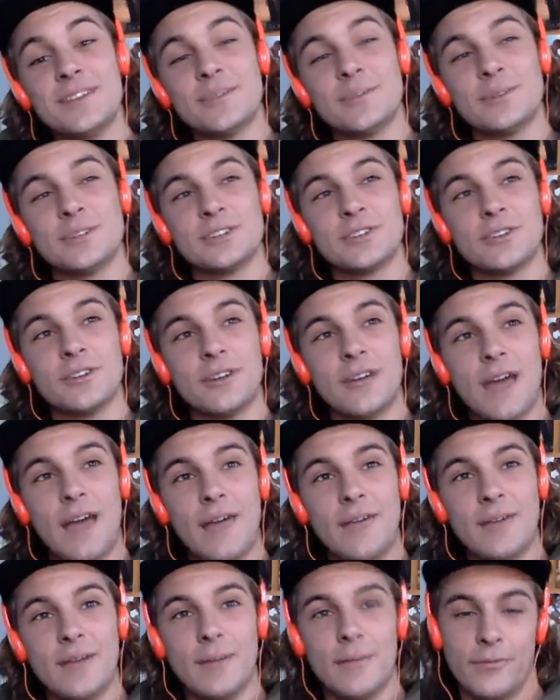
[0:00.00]
Switch crook
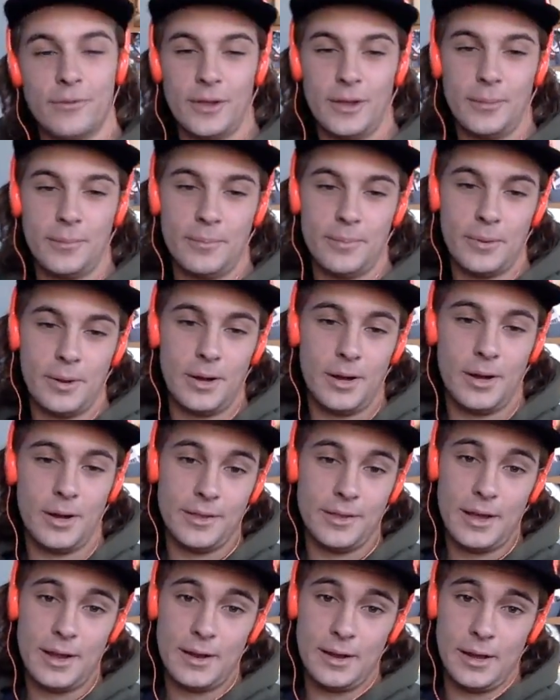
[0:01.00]
half cab flip on
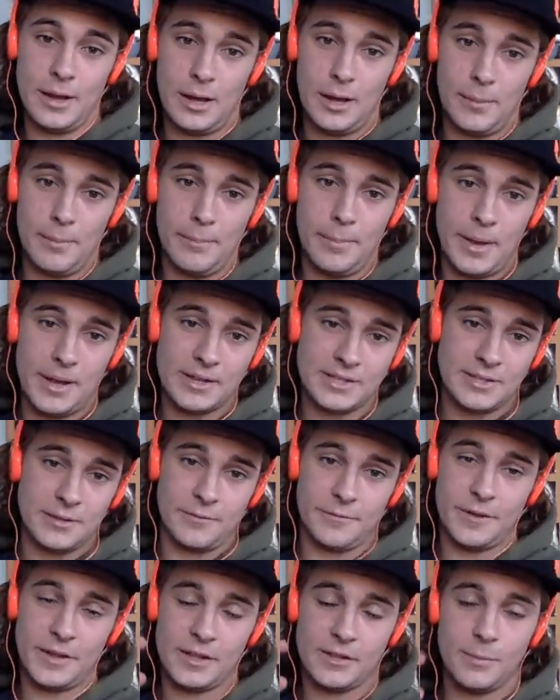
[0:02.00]
that bank
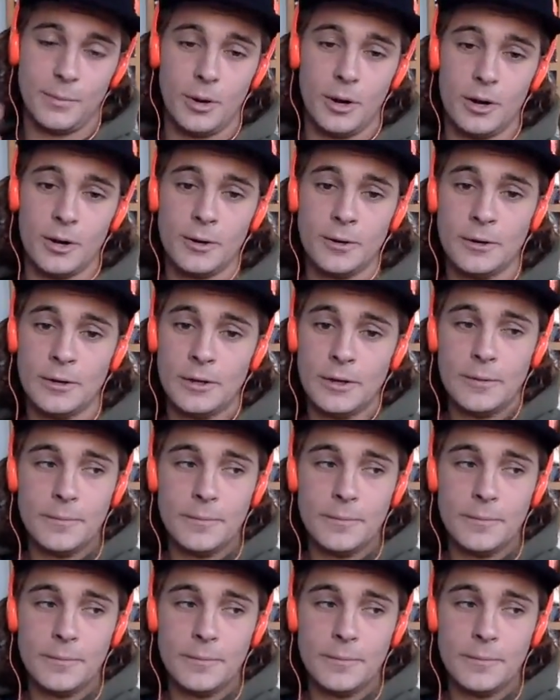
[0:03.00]
to fence bar.